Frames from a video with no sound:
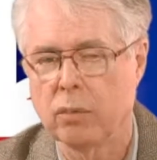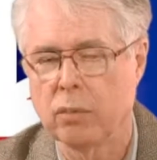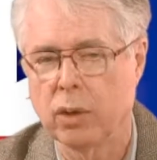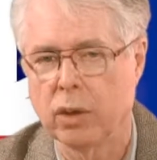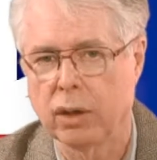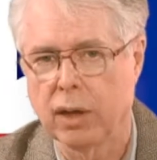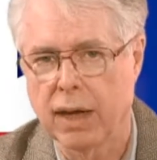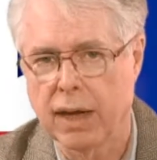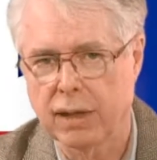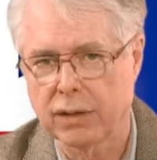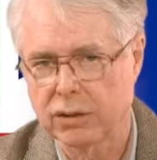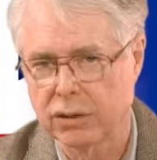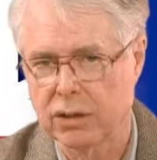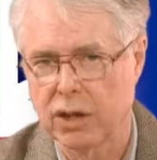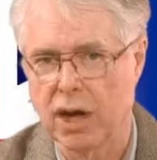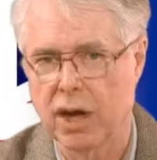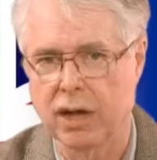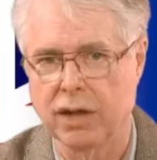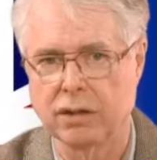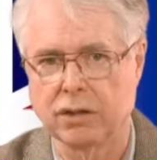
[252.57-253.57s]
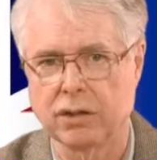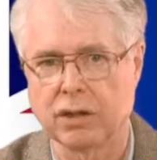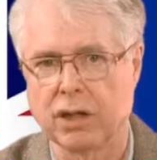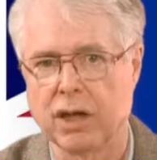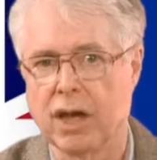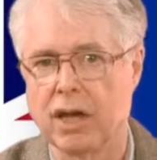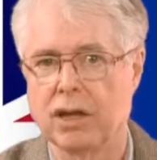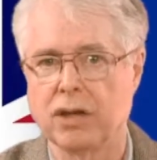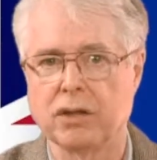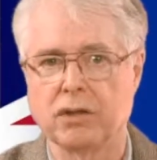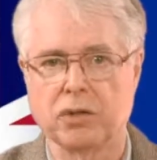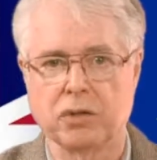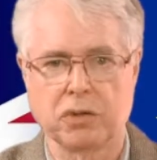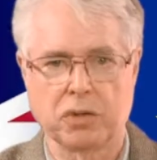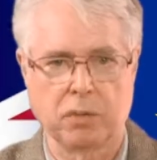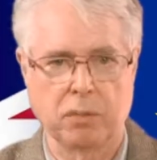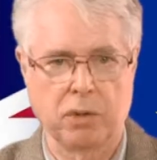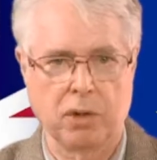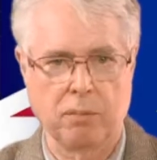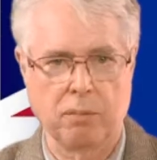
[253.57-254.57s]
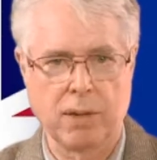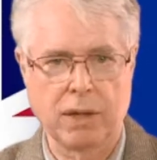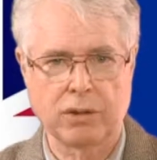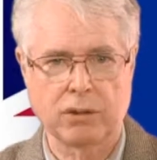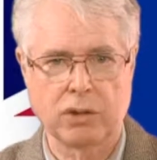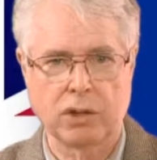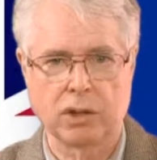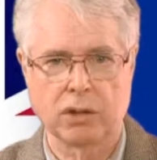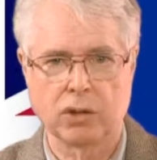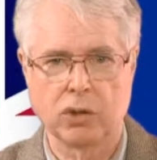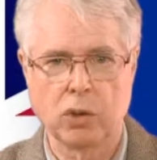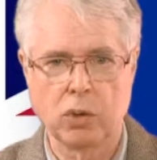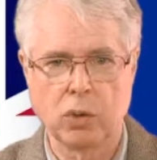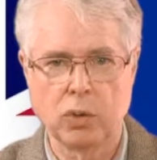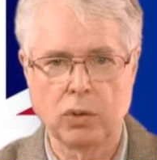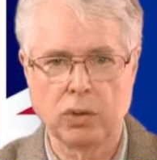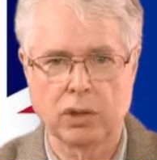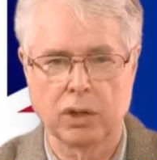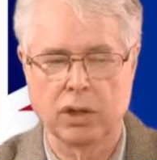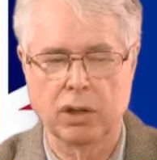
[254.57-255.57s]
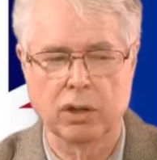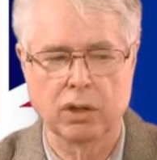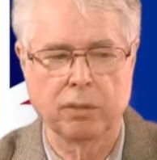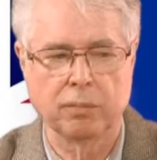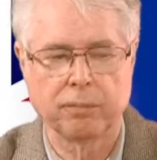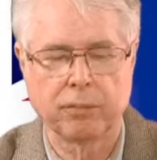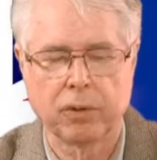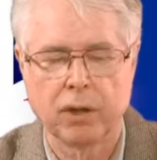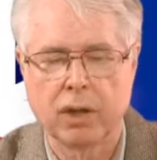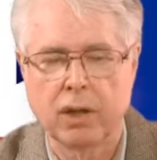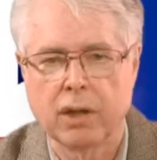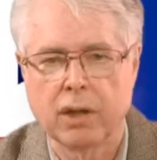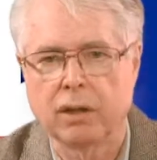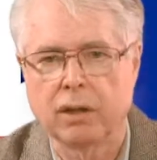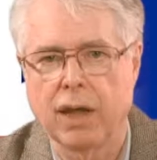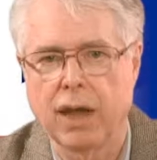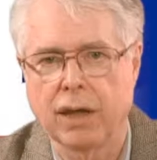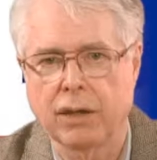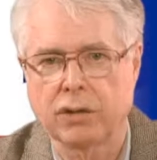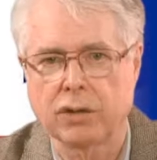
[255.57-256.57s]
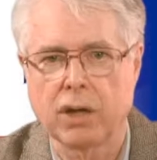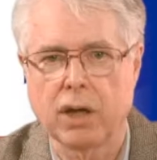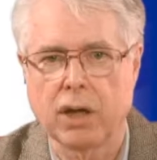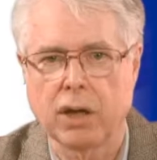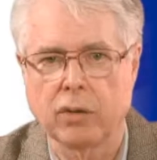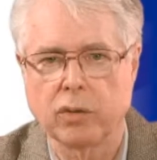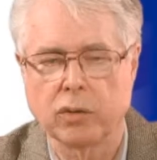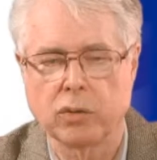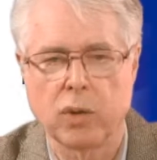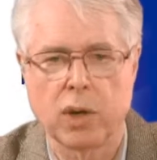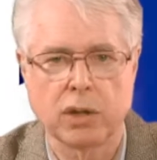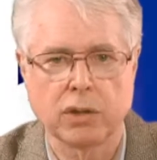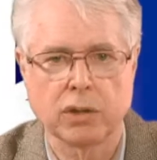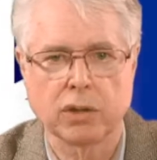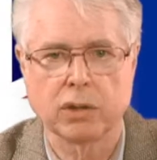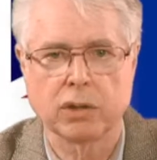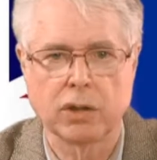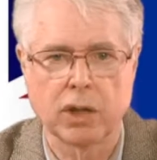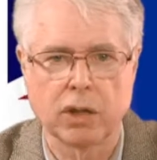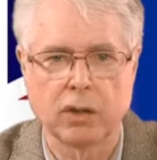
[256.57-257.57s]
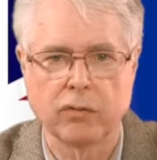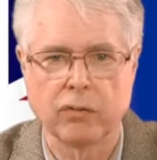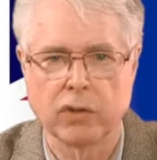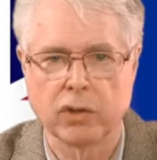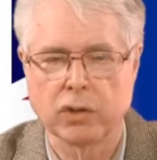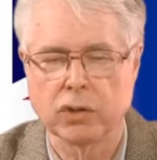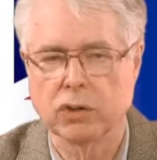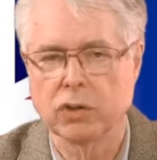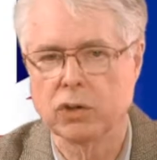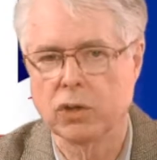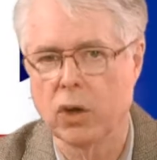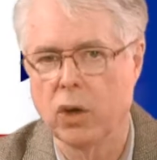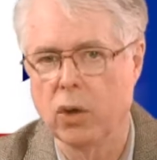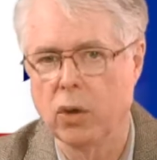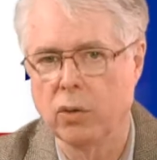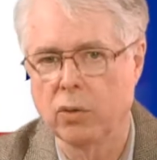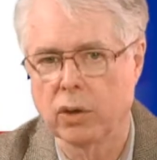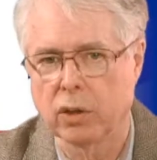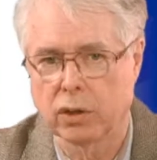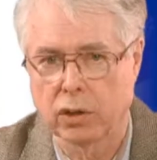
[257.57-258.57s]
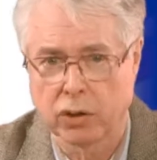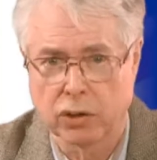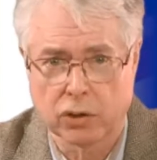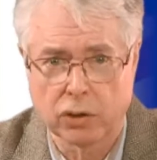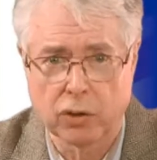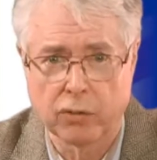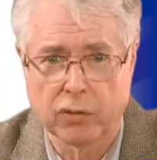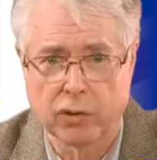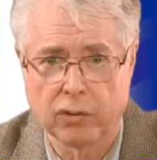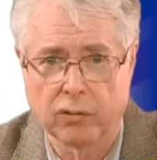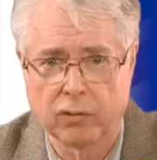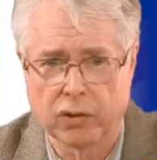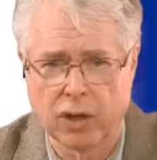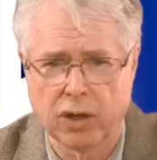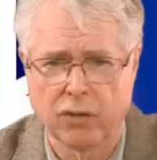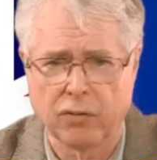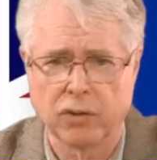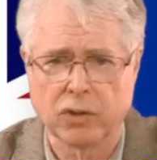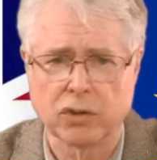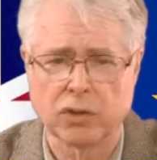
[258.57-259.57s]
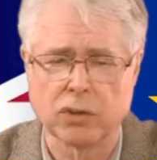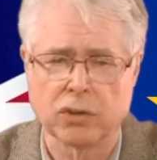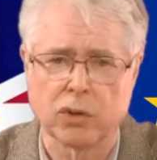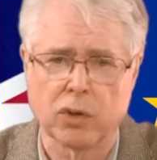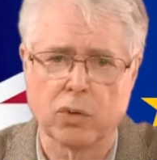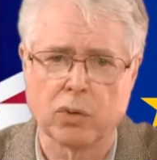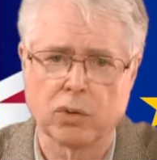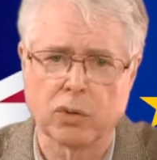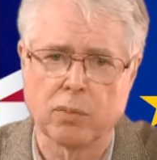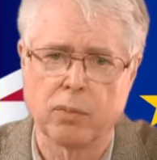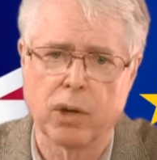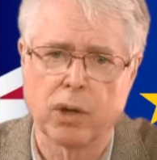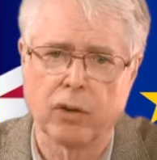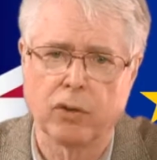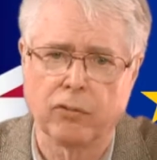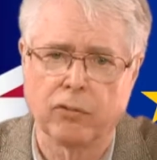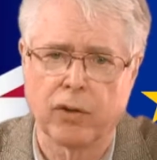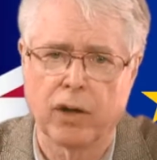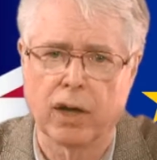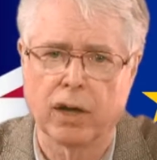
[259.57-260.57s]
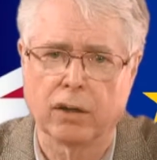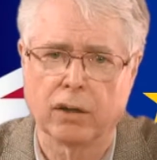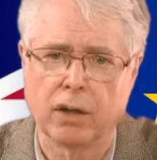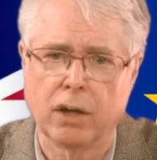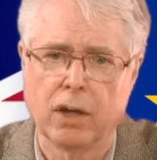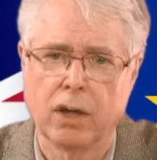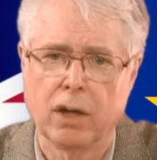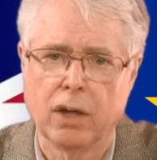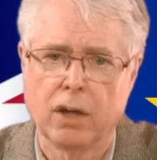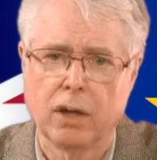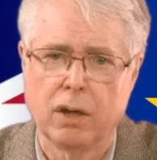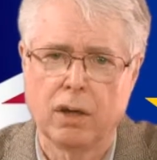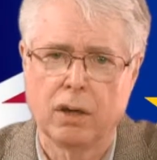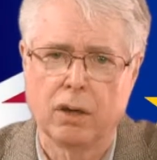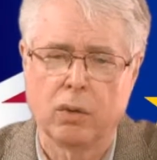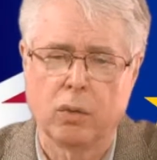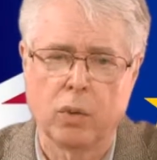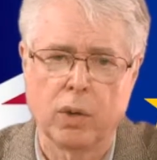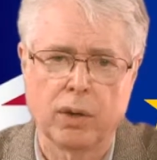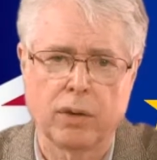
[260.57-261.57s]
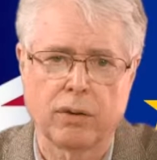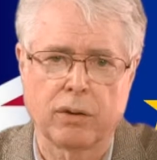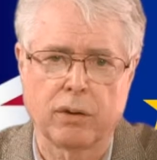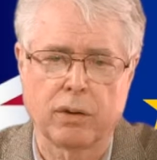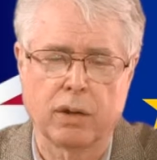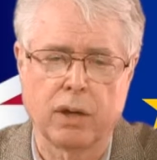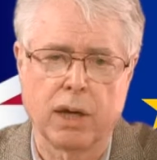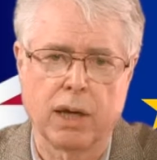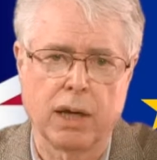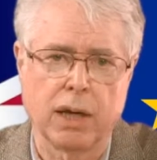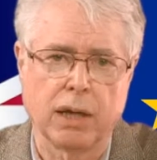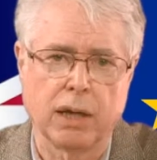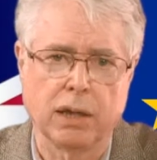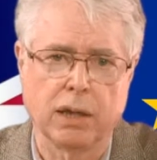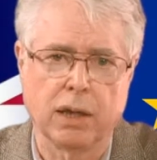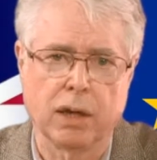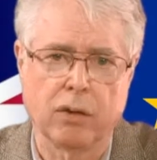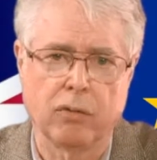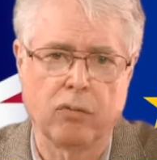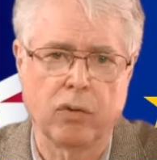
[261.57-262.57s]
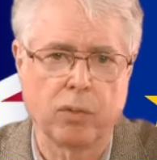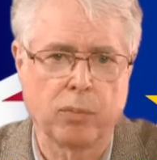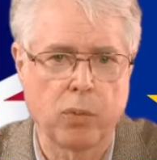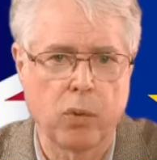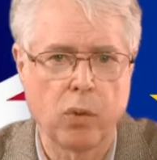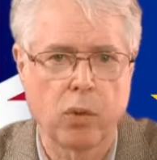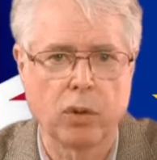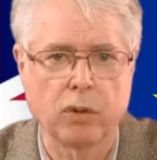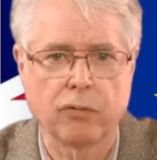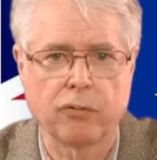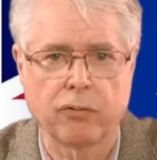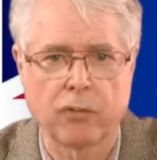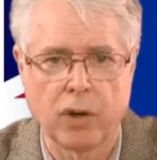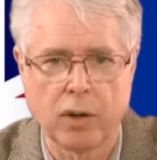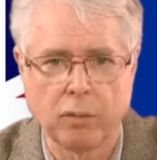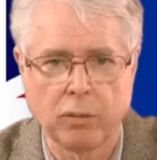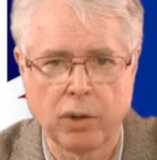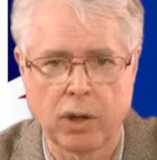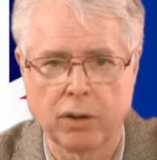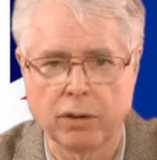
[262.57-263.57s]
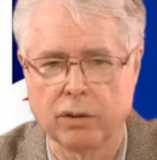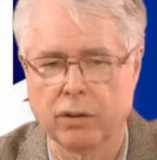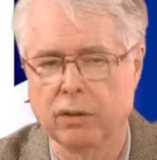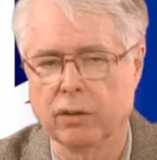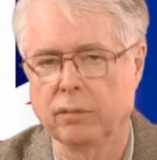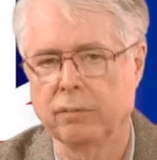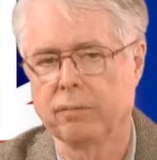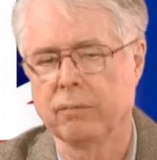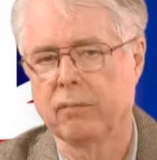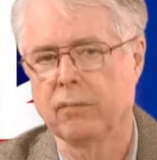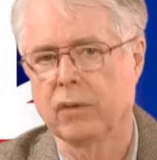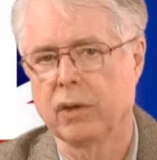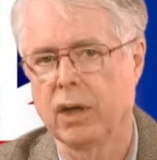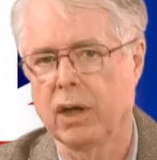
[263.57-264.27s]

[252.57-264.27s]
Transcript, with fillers: But last night, to get into some domestic news here, last night I was watching a television show, a conservative television show, as a matter of fact, with a uh, report from London.